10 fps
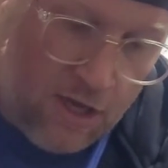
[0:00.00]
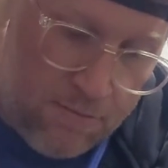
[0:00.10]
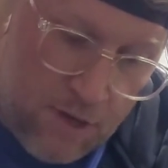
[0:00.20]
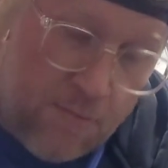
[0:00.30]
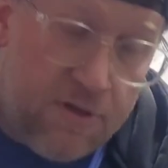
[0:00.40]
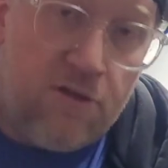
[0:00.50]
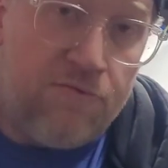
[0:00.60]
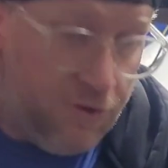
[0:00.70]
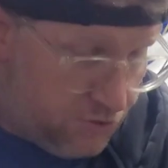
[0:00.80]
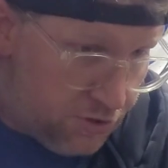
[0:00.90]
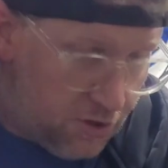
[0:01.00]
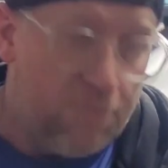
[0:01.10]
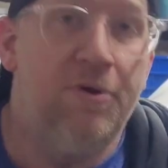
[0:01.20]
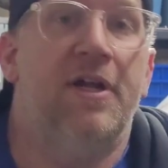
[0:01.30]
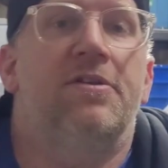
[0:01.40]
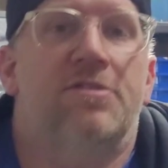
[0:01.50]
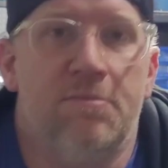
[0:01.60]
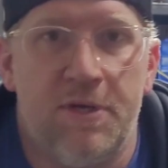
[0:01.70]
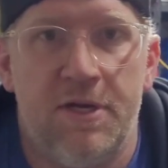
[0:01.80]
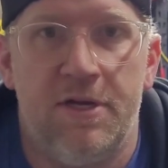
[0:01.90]
Maybe in the future I'll put out
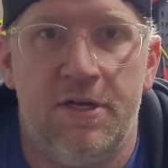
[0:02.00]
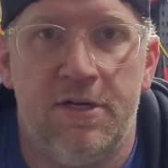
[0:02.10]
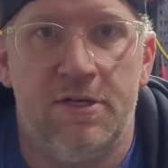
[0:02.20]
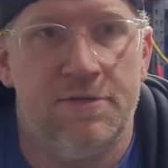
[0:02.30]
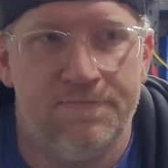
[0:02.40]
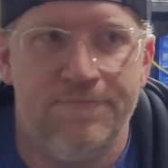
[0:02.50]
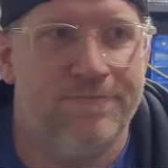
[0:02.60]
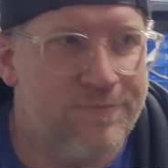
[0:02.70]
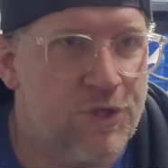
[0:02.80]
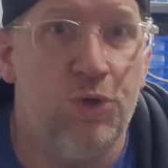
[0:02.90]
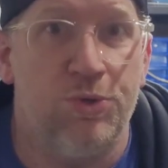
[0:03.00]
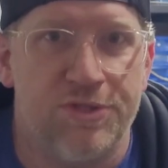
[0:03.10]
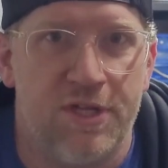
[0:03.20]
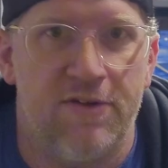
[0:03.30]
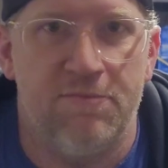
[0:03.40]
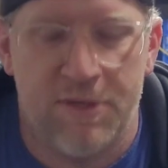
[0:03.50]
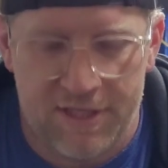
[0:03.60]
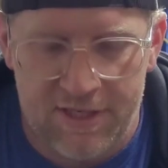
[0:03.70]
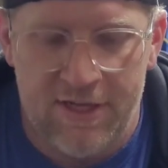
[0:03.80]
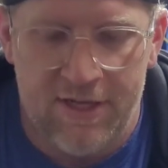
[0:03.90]
some cool stuff,
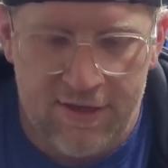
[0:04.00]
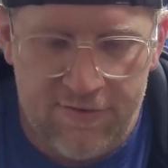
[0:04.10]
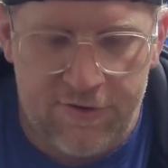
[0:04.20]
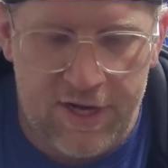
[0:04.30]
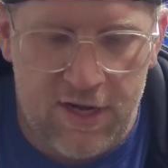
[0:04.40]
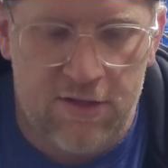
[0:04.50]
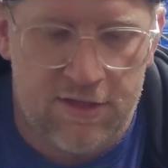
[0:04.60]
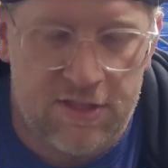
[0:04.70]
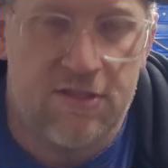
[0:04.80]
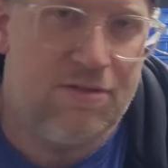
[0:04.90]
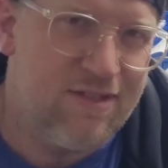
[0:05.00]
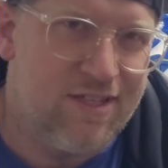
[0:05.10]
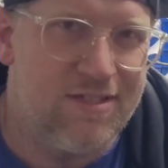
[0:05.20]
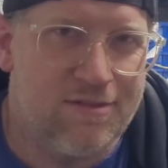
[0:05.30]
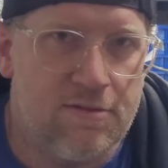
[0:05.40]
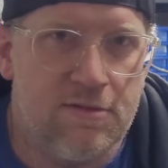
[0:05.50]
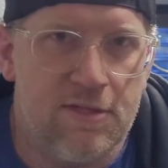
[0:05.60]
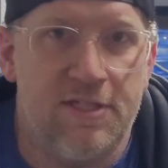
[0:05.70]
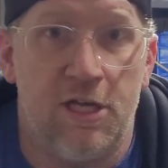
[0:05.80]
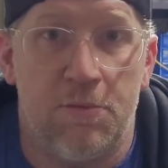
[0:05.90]
but for now,
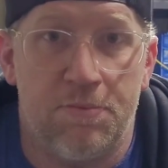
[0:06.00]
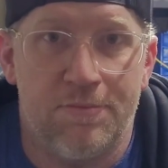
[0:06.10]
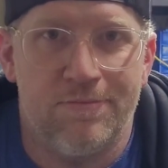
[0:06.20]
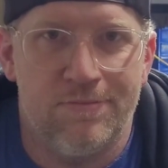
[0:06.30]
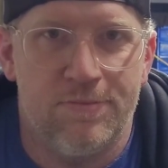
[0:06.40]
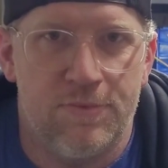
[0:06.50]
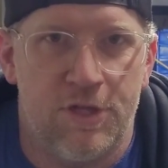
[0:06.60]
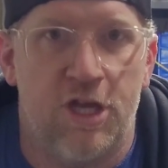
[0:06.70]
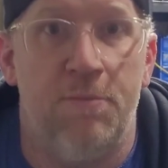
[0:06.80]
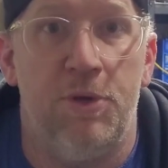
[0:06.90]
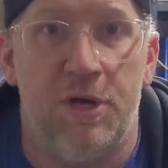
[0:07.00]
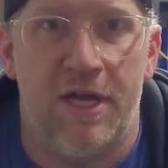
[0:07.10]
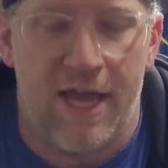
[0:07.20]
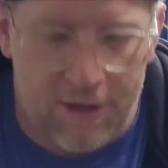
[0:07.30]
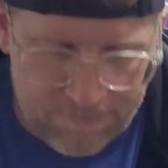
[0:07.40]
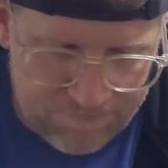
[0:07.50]
let's help the community out.